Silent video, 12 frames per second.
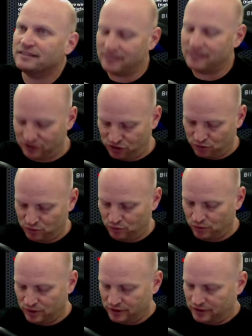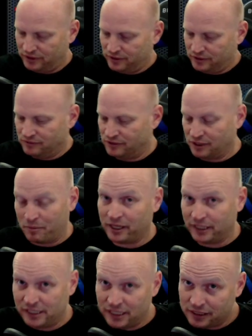this thing to some
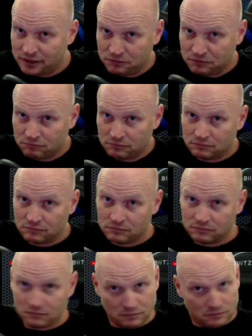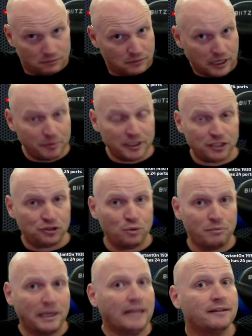LEDs, how many is
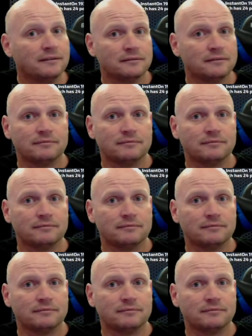too many?